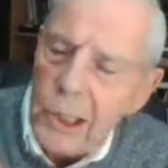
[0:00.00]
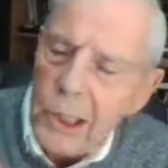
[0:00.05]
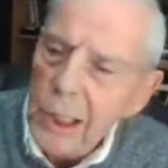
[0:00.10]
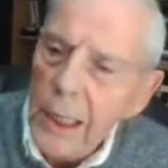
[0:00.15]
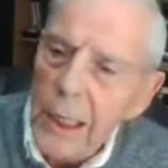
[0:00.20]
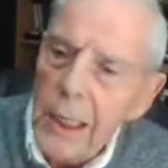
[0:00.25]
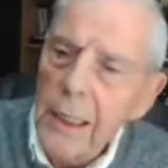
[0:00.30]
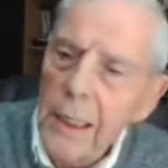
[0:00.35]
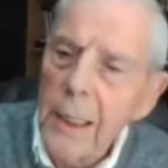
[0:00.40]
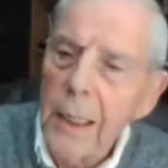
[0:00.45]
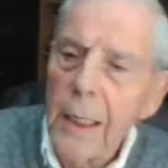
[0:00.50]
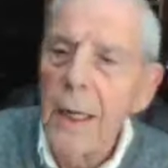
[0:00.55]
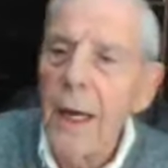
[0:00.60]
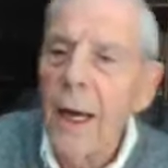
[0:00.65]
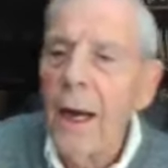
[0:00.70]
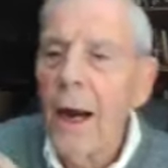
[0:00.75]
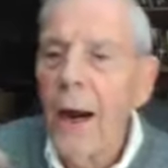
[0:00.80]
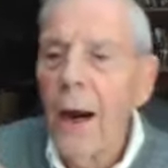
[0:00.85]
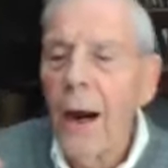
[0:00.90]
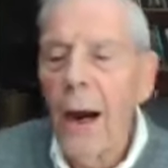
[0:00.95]

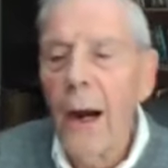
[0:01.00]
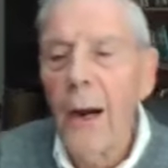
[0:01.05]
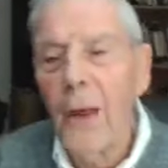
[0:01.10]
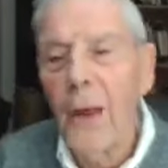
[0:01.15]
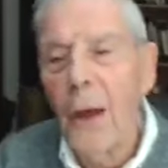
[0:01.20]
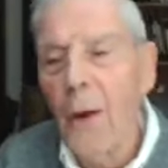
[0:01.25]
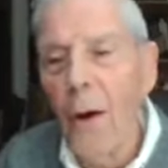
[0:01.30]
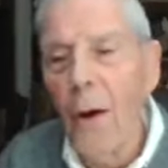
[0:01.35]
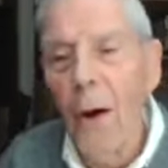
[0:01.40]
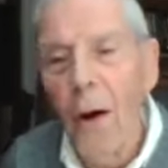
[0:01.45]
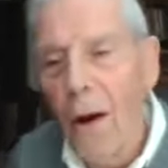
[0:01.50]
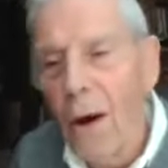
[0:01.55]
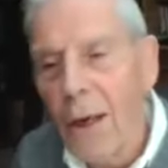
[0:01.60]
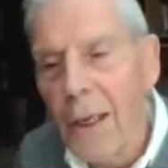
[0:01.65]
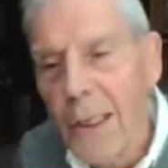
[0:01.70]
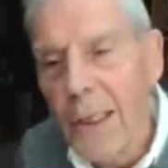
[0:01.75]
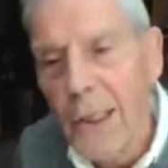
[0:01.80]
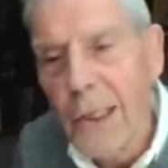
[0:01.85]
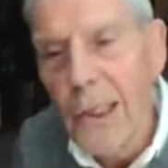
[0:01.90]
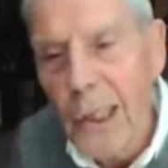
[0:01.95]
seed, are they
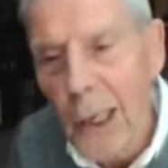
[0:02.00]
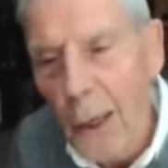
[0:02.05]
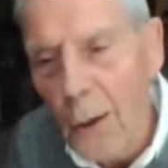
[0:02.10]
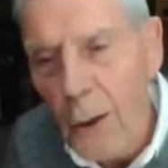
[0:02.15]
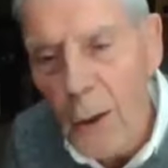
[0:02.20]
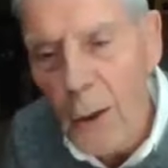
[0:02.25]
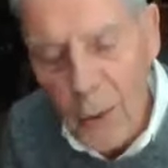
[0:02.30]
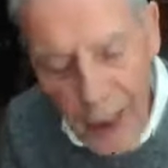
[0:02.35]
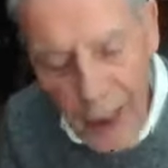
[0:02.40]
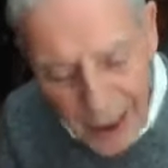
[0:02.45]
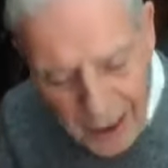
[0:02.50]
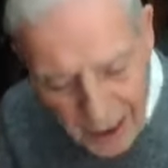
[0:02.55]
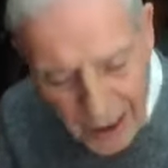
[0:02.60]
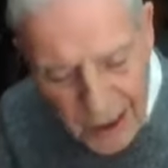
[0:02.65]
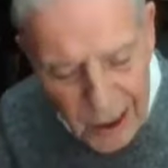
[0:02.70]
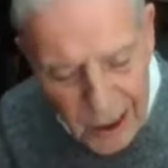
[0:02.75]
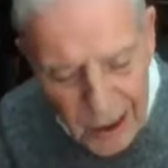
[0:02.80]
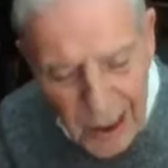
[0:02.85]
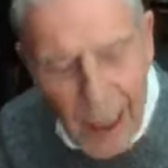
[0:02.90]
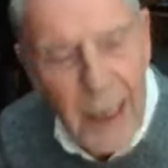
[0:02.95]
all children,
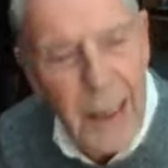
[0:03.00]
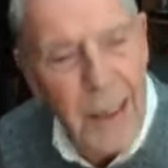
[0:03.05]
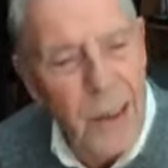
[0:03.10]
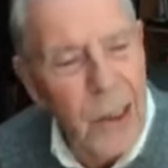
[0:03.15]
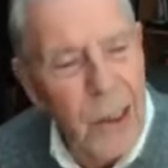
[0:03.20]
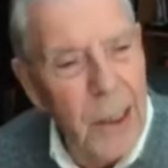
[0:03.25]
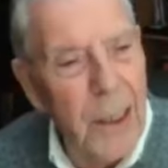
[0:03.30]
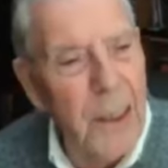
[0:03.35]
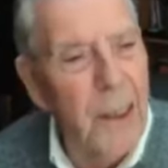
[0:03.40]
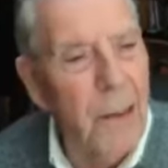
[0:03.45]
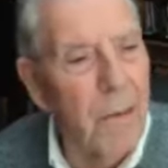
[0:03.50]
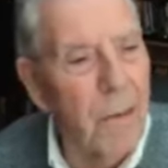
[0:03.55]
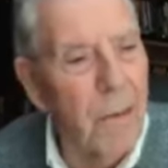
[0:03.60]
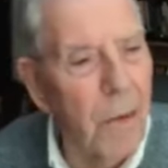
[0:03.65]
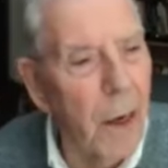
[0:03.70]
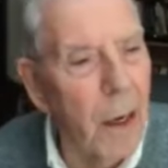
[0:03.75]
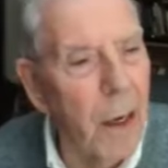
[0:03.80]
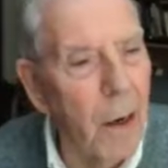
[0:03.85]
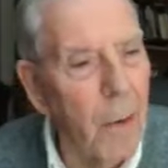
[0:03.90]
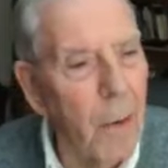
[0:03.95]
is 9 6
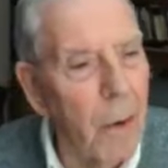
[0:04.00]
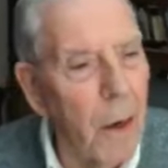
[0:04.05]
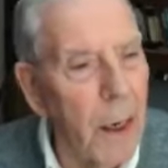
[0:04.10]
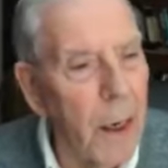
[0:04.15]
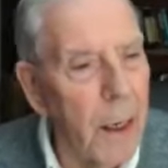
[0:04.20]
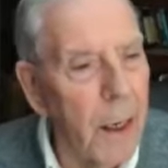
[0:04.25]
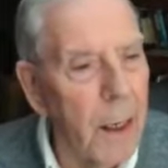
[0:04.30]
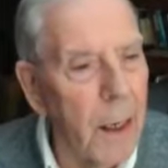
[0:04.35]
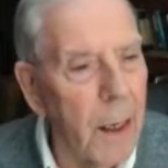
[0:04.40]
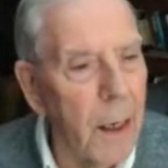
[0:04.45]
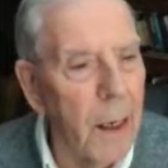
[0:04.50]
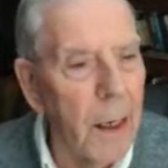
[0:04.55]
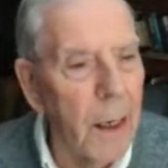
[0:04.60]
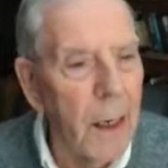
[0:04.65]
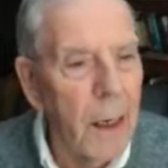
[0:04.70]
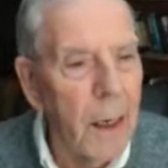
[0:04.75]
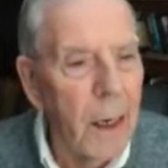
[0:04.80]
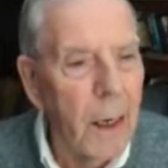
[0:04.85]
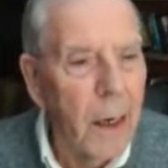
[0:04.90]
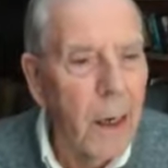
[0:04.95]
and following.
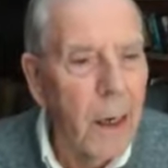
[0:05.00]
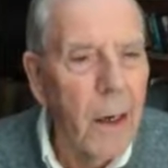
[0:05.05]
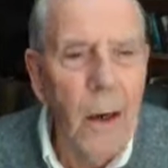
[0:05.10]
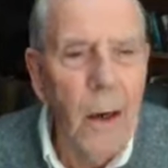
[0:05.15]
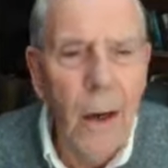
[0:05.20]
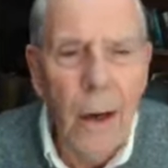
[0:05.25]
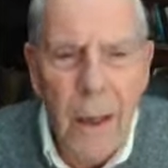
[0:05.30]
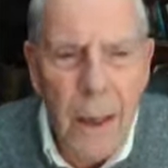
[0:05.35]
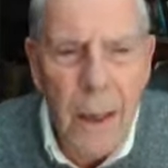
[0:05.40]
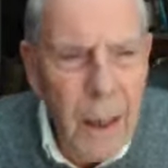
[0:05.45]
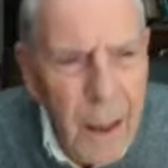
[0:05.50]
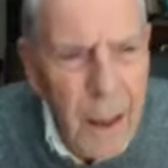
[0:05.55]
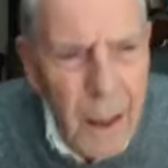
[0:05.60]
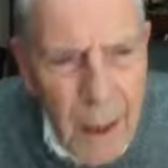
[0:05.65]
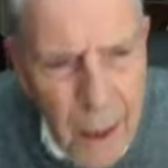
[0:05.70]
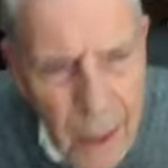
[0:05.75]
Look,